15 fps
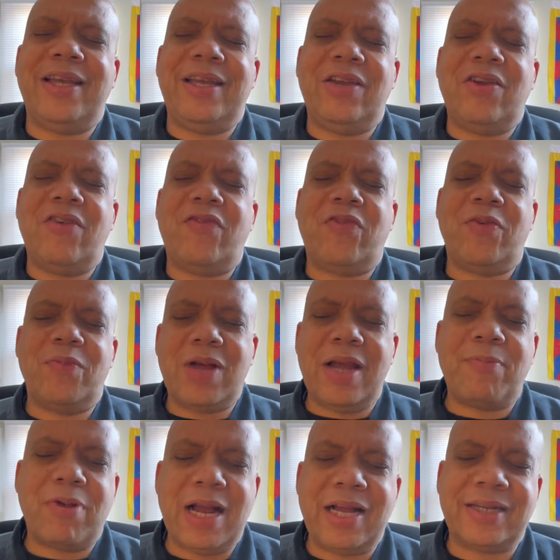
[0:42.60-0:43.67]
you know, from my
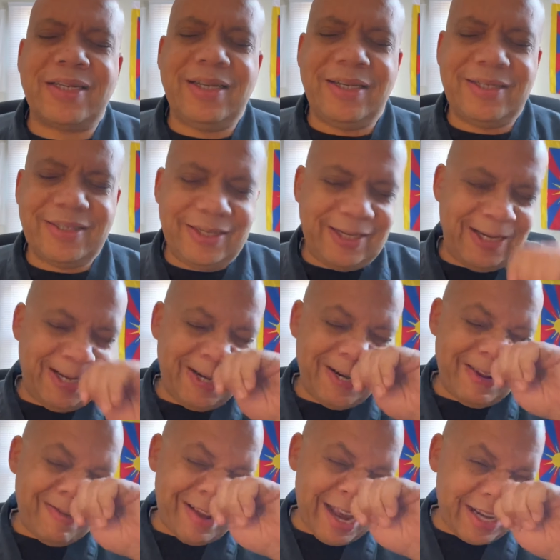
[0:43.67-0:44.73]
practice, you
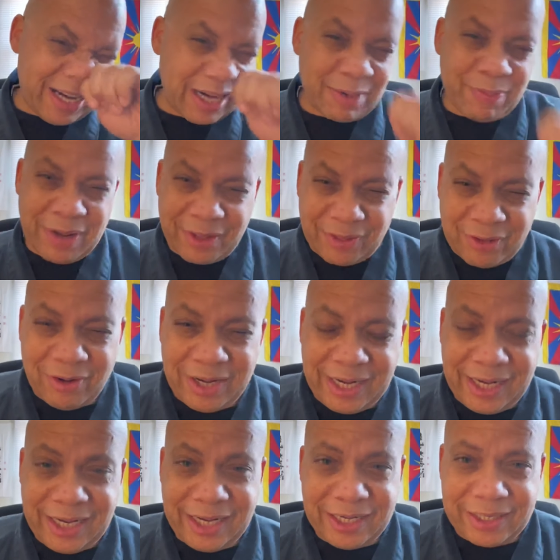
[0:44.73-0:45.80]
know, I talk about
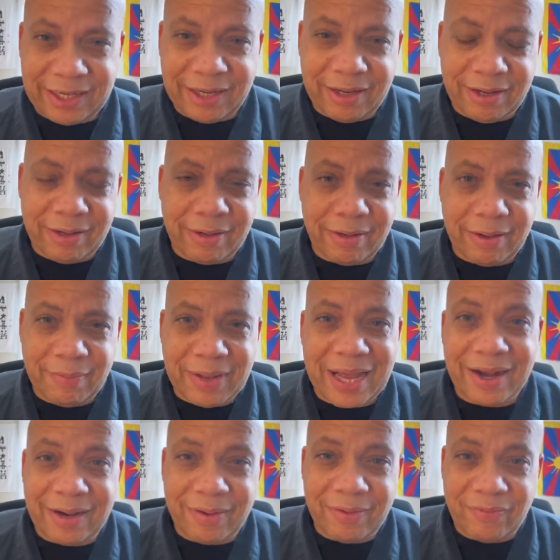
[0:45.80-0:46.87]
30 to
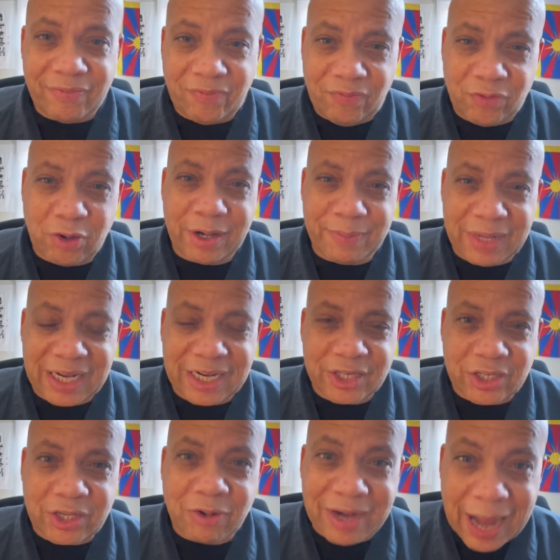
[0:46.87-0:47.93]
about 30
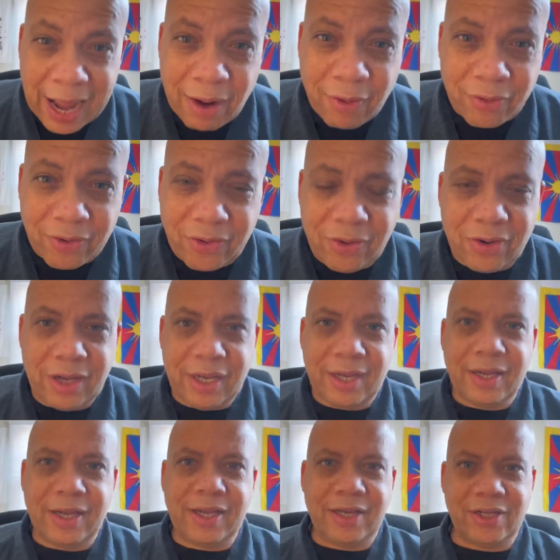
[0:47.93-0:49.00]
minutes to an hour
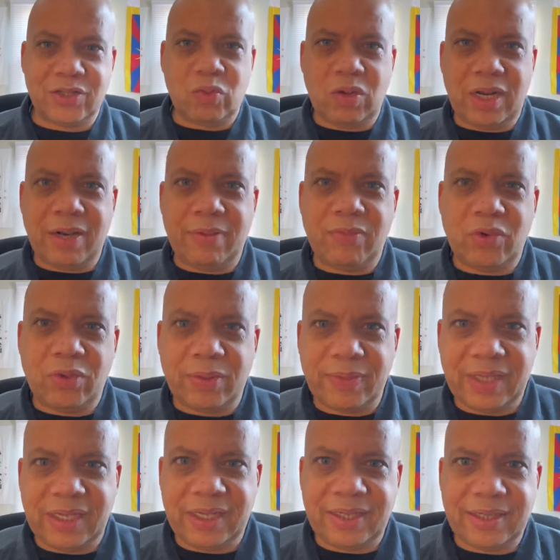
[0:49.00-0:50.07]
uh, is what I'm
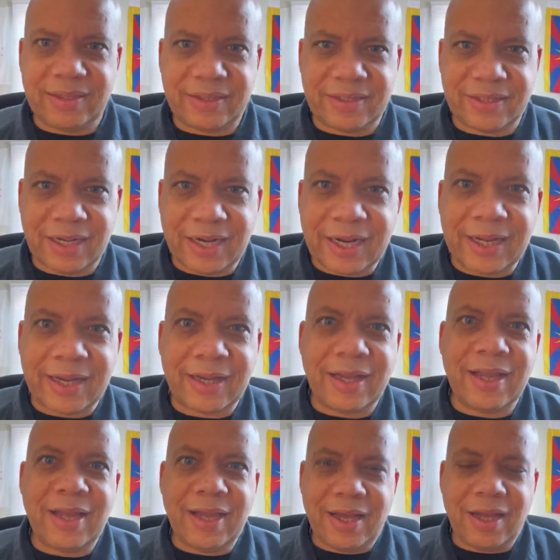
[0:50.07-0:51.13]
normally sitting
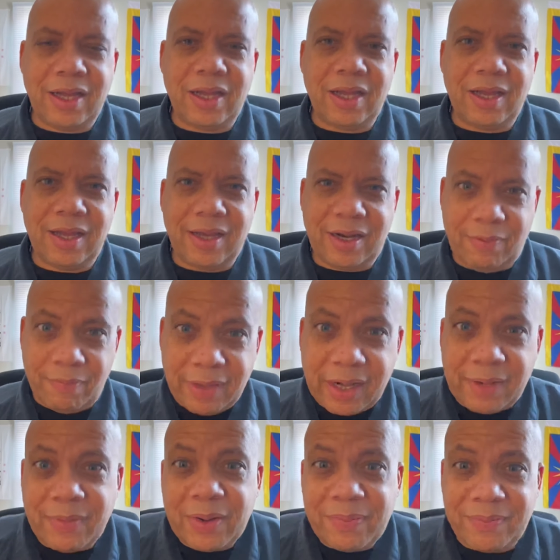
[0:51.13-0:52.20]
uh, at a
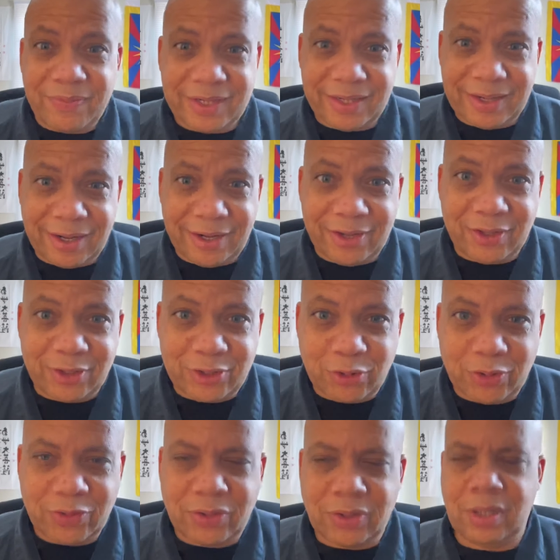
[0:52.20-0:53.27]
minimum, to tell you the
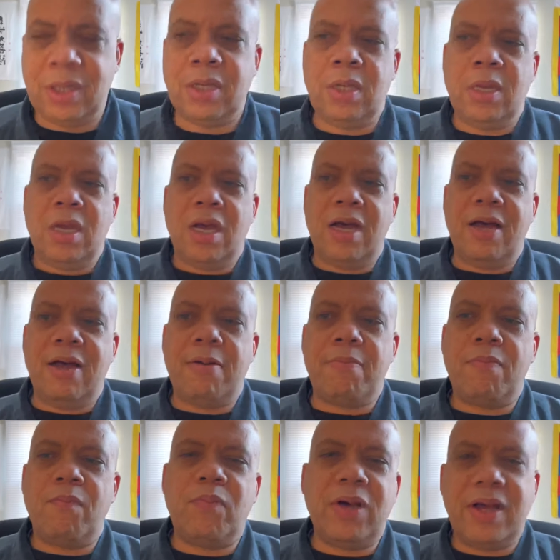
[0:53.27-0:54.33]
truth.
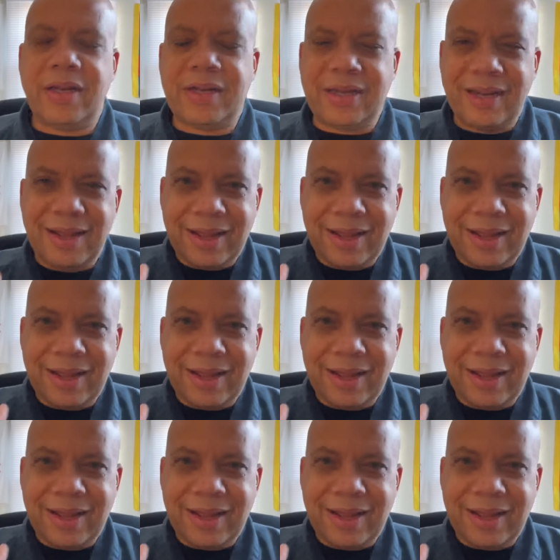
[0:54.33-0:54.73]
Um, but